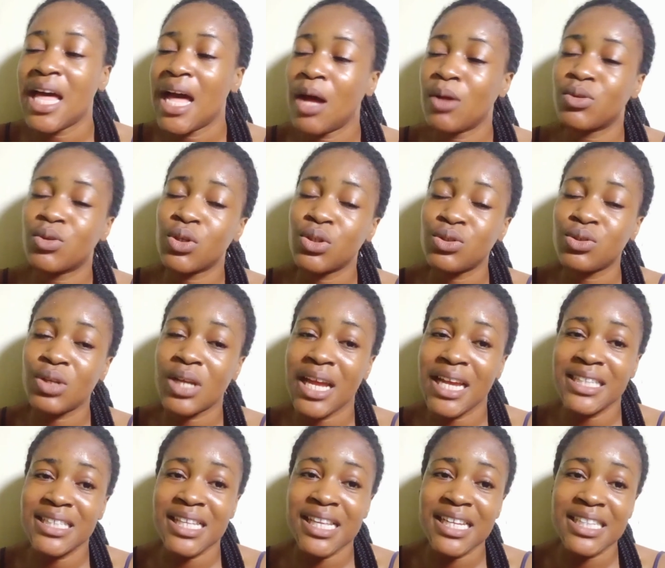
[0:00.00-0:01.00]
I'll talk to you
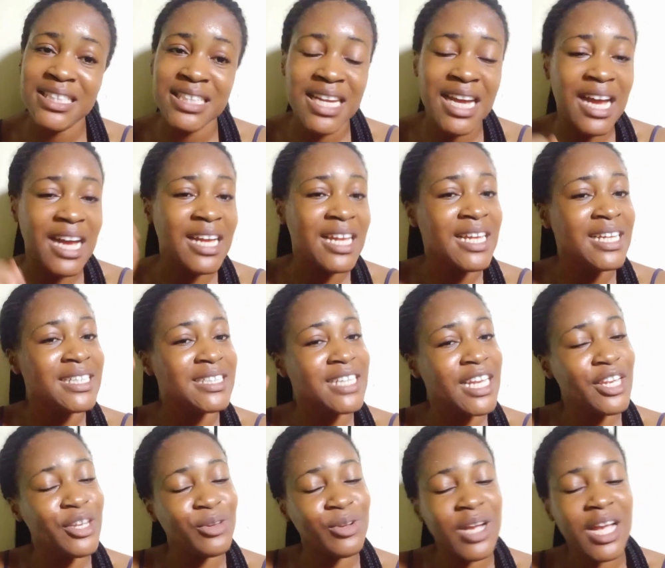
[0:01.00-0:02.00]
guys later.
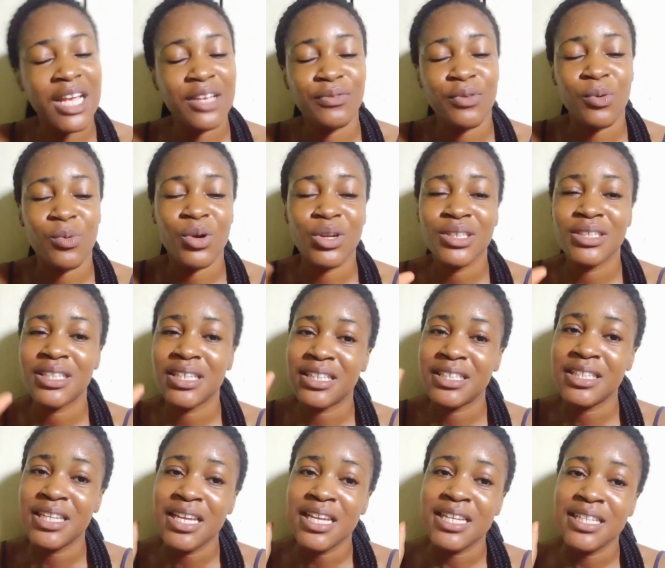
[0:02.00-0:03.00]
Thank you guys for
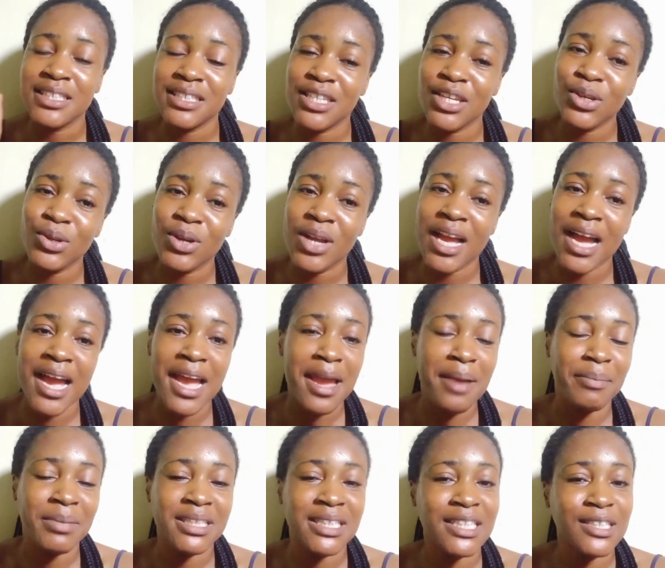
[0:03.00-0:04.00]
watching. See you guys
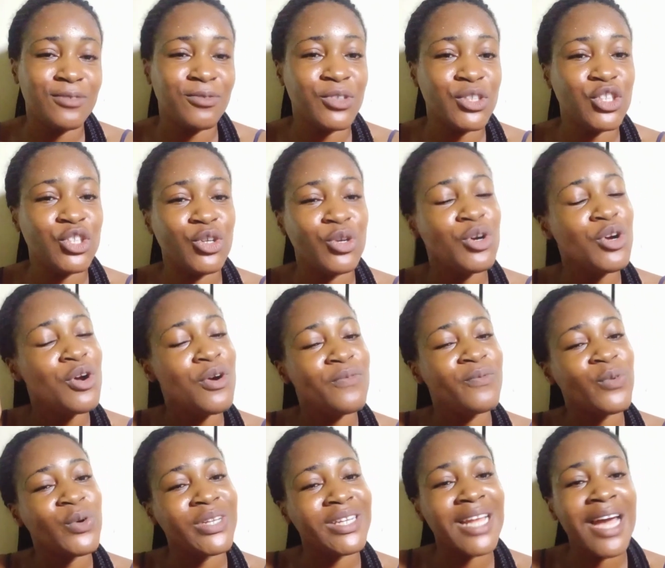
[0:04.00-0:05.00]
in my next video.
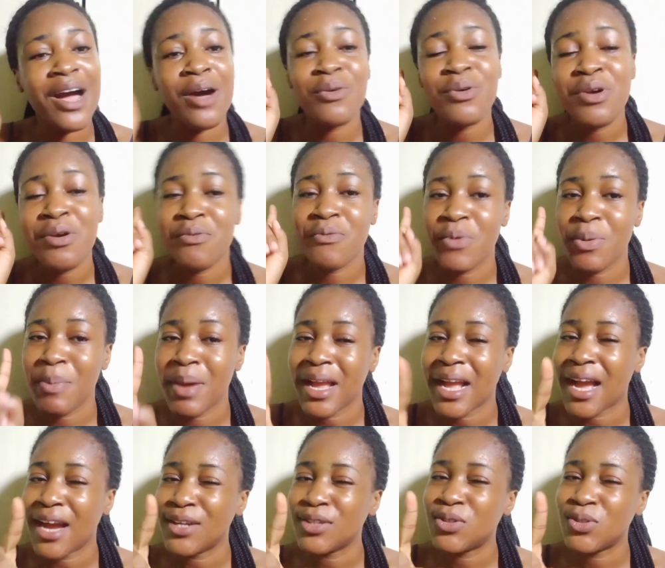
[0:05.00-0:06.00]
For now,
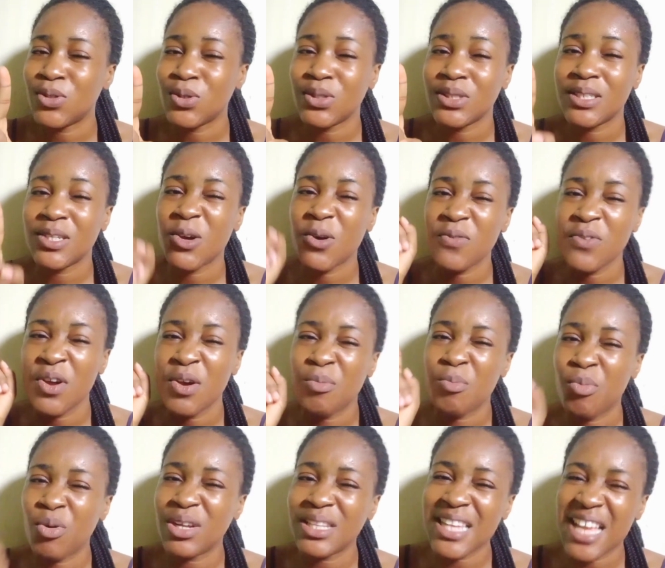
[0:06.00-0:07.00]
remain kind to yourself.
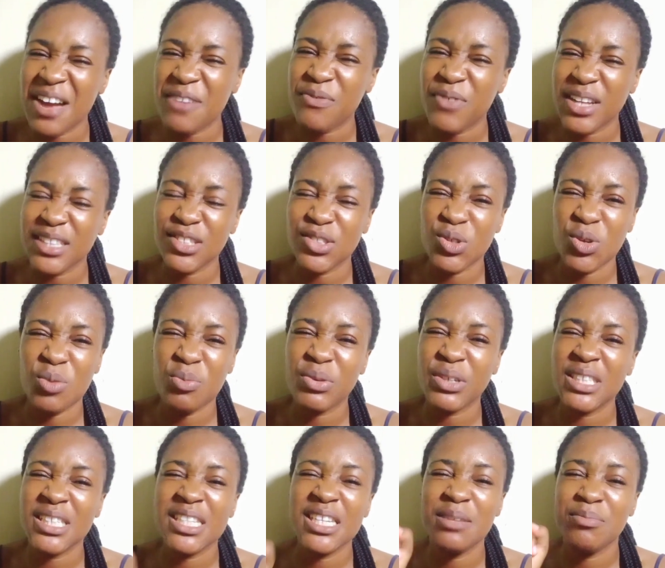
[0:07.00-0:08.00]
Burn that fat in your
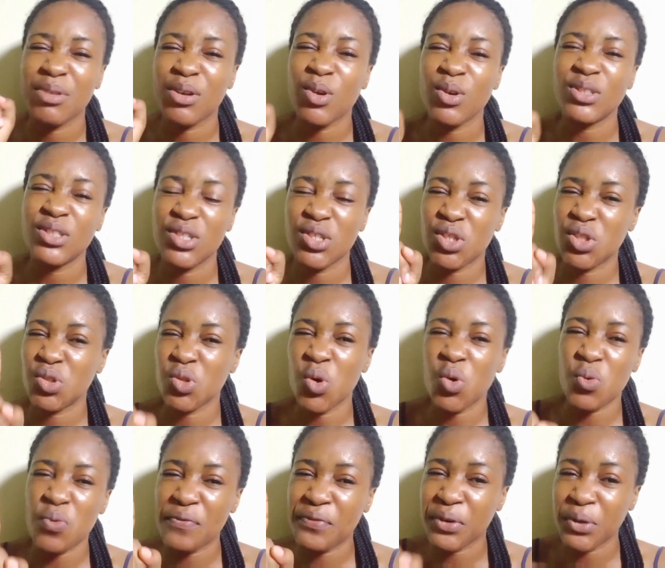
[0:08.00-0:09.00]
body, because it's
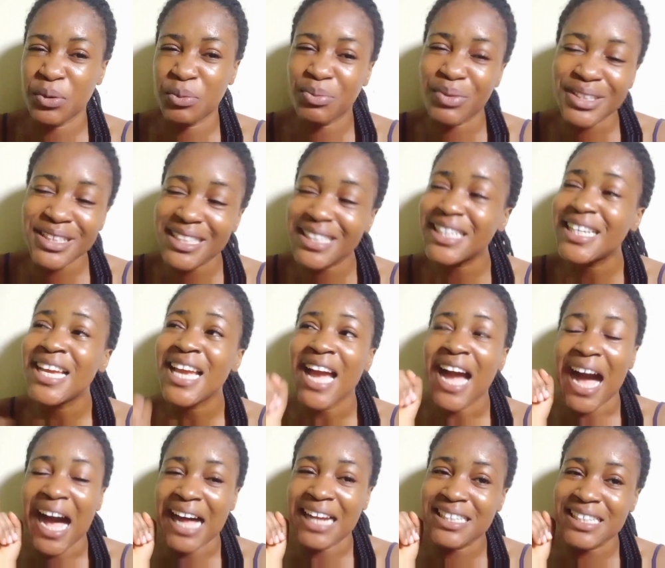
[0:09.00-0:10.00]
not good for your body.
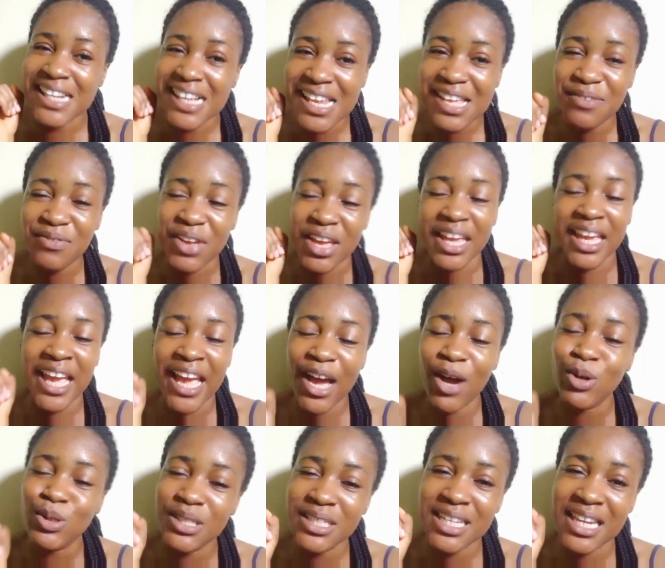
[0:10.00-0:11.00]
And live a
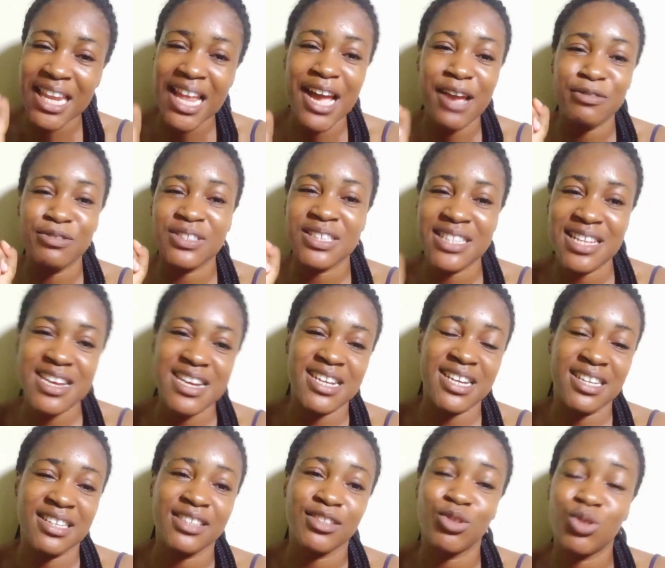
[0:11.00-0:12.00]
healthy
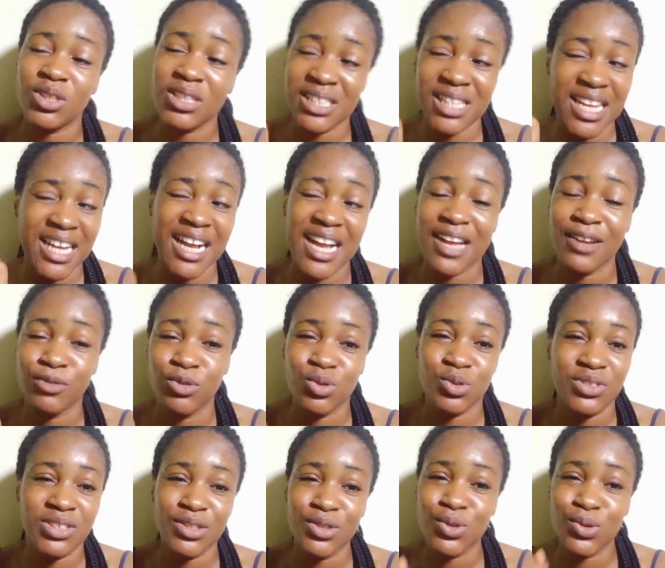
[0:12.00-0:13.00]
lifestyle, just like I've
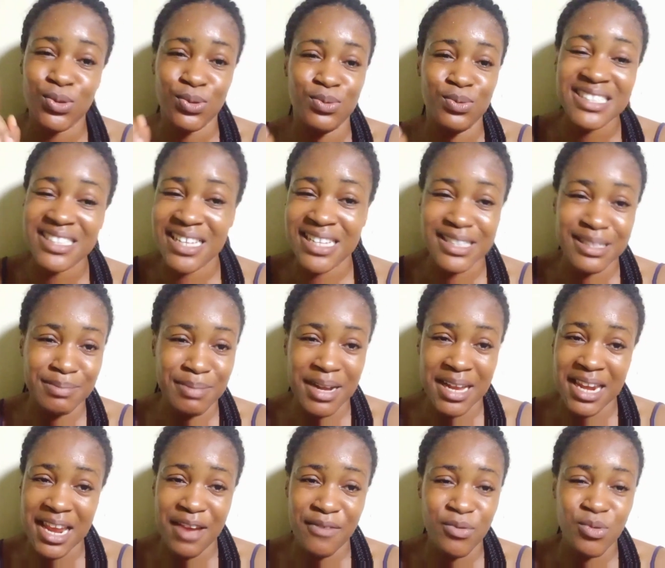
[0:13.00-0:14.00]
chosen to this stage in
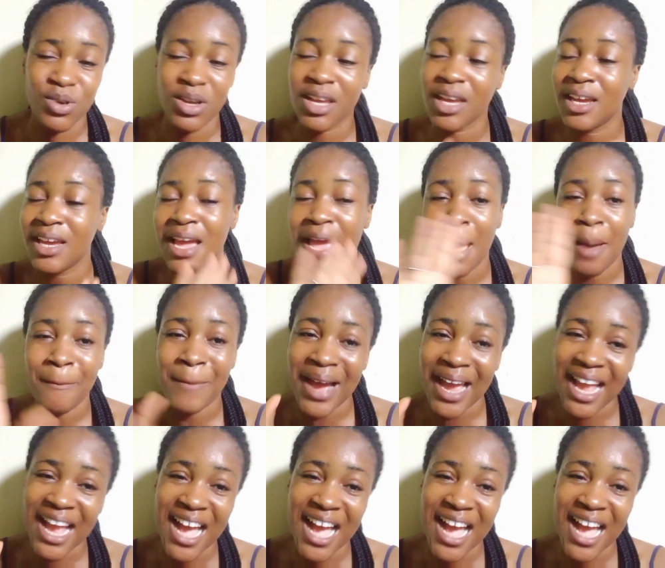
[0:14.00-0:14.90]
my life, okay? Bye,